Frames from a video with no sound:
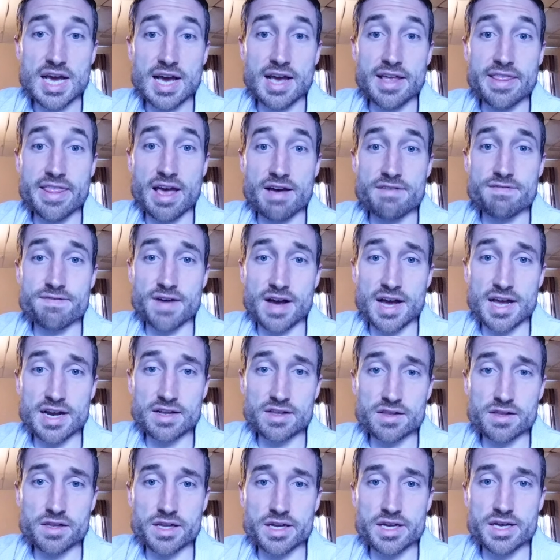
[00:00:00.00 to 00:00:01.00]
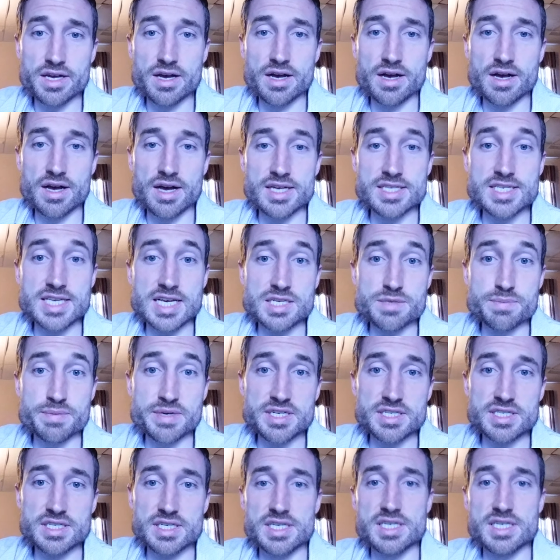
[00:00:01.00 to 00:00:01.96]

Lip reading: And that final assessment